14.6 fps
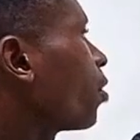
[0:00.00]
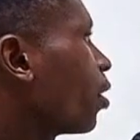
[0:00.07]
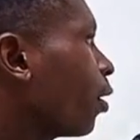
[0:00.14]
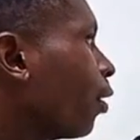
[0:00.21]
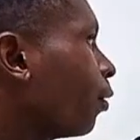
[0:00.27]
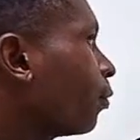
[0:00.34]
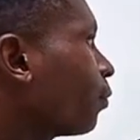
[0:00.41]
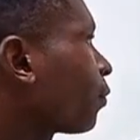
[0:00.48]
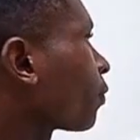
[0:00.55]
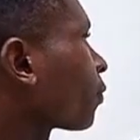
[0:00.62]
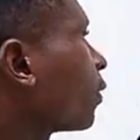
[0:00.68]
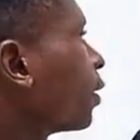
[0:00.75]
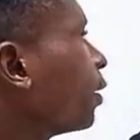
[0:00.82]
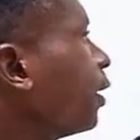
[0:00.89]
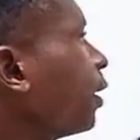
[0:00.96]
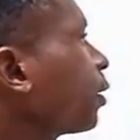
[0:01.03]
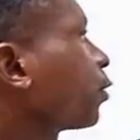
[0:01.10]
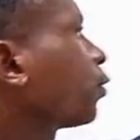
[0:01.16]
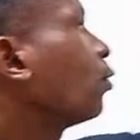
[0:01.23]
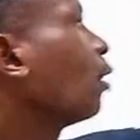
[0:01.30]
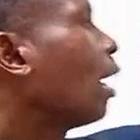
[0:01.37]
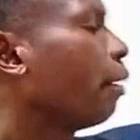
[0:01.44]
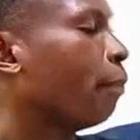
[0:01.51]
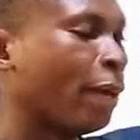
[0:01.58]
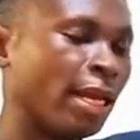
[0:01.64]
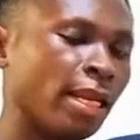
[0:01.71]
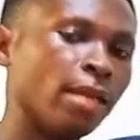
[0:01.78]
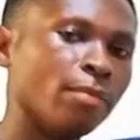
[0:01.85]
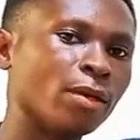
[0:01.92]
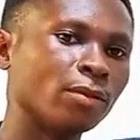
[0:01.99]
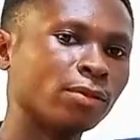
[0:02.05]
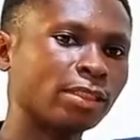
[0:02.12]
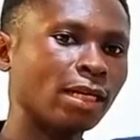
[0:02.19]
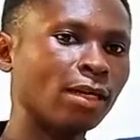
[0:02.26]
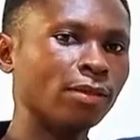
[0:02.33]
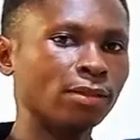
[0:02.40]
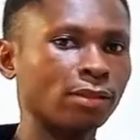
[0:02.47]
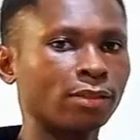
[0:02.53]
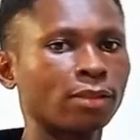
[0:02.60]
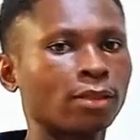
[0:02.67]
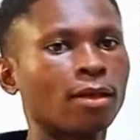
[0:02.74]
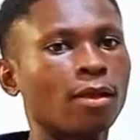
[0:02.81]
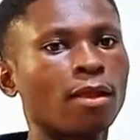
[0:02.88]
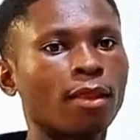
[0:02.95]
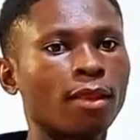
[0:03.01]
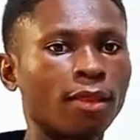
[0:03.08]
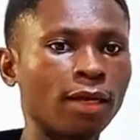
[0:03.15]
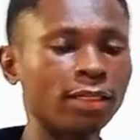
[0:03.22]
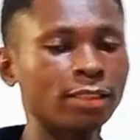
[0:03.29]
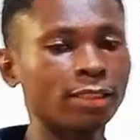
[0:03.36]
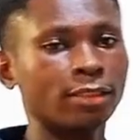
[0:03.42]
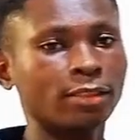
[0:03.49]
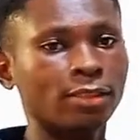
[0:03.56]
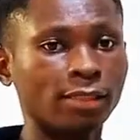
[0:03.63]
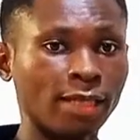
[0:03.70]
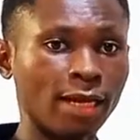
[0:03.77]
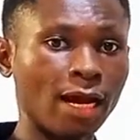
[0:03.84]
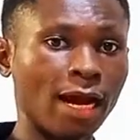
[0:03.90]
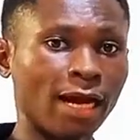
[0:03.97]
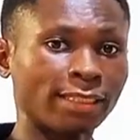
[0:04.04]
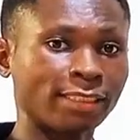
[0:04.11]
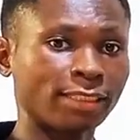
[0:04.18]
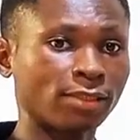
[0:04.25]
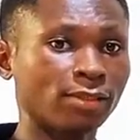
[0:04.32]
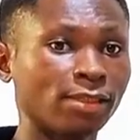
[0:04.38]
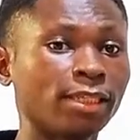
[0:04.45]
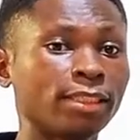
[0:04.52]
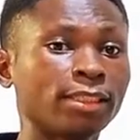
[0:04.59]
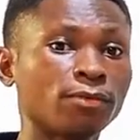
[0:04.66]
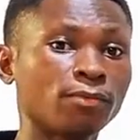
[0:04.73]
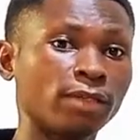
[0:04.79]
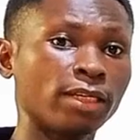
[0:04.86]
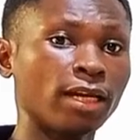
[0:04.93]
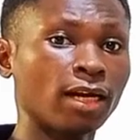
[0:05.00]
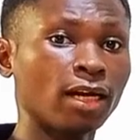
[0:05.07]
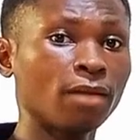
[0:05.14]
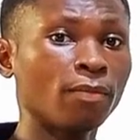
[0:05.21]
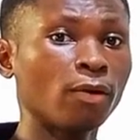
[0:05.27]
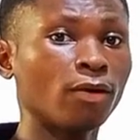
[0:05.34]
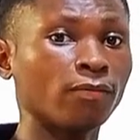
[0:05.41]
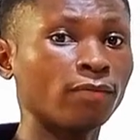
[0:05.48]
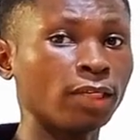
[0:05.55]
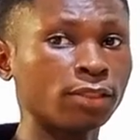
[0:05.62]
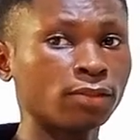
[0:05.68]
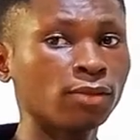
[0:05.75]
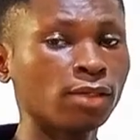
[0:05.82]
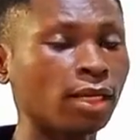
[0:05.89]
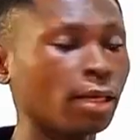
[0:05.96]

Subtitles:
here. These two are bilabial sounds. That is, they're articulated with the help of the two